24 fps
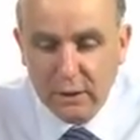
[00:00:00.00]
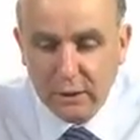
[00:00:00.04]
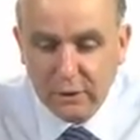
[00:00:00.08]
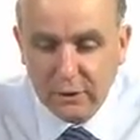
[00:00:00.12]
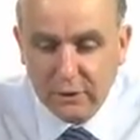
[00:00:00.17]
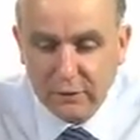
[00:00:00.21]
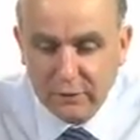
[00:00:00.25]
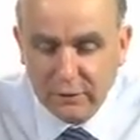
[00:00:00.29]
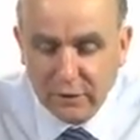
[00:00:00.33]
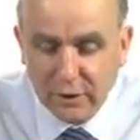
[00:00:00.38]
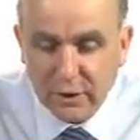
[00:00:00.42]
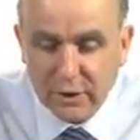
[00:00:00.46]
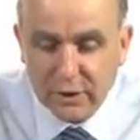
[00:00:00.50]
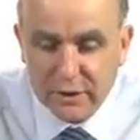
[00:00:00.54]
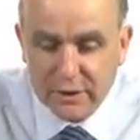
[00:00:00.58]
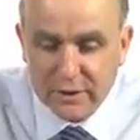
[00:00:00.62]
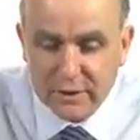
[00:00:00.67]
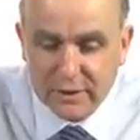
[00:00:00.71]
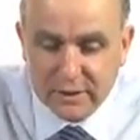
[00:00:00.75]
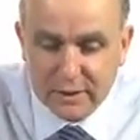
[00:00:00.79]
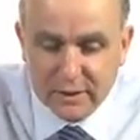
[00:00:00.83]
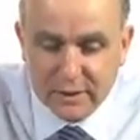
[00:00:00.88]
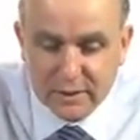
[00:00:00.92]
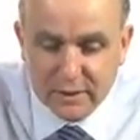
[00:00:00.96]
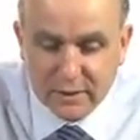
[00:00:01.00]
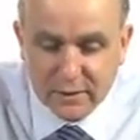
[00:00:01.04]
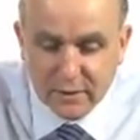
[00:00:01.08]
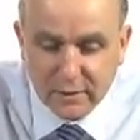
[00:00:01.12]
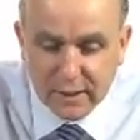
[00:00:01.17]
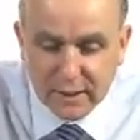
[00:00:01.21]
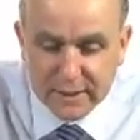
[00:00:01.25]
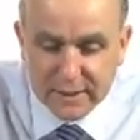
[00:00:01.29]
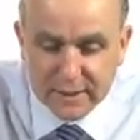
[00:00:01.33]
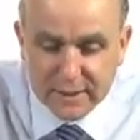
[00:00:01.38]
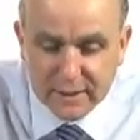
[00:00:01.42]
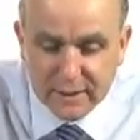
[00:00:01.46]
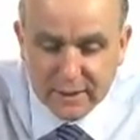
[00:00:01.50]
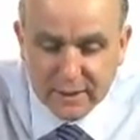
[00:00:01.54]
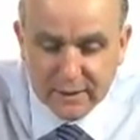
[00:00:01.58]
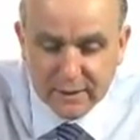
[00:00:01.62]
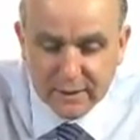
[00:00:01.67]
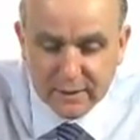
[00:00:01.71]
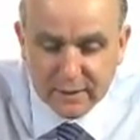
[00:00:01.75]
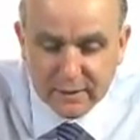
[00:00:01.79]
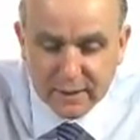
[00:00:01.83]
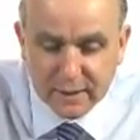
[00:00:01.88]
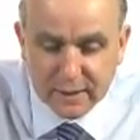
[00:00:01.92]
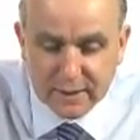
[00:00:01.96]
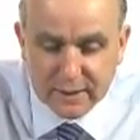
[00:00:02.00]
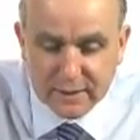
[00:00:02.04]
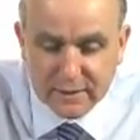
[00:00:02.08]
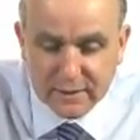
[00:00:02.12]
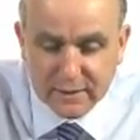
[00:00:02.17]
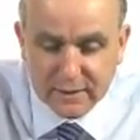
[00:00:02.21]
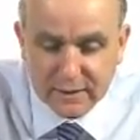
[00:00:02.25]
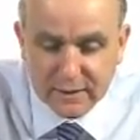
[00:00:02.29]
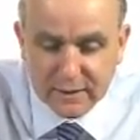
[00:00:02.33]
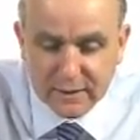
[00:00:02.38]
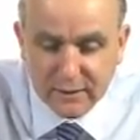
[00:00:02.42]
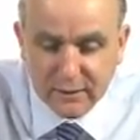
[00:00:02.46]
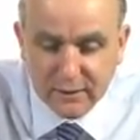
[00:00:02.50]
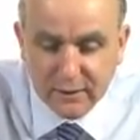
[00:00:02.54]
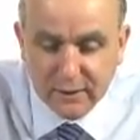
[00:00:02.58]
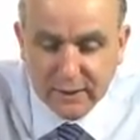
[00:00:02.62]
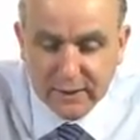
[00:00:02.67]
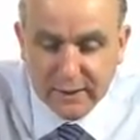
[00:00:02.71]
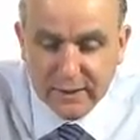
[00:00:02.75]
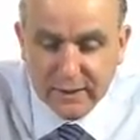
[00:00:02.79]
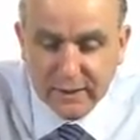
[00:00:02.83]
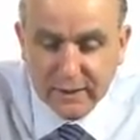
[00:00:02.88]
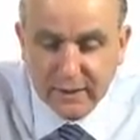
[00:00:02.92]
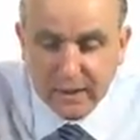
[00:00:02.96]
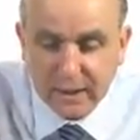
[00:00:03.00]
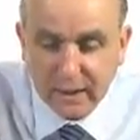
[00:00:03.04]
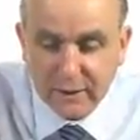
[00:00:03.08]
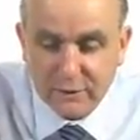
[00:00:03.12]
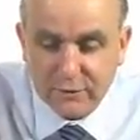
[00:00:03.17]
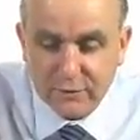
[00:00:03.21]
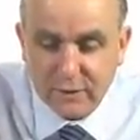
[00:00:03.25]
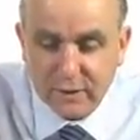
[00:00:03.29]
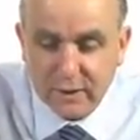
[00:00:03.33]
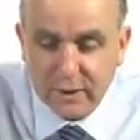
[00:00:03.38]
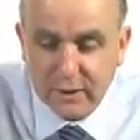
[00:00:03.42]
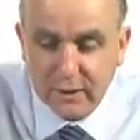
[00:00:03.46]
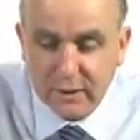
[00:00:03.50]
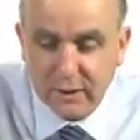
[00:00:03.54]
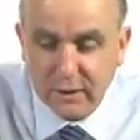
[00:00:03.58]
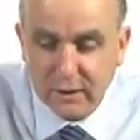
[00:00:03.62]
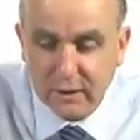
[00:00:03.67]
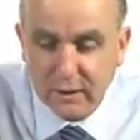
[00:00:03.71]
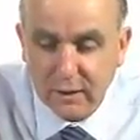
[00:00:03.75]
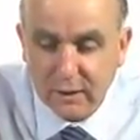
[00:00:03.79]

Convergence is the idea that there's a leading country,